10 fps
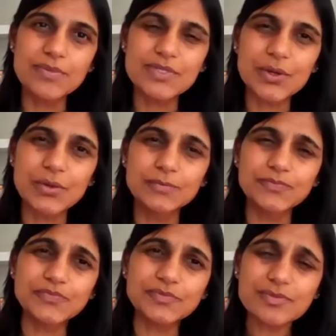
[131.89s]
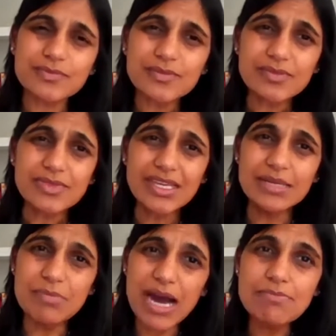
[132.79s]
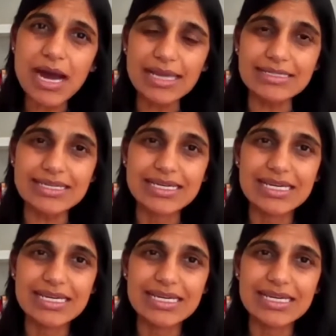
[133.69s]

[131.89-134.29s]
So in my mind,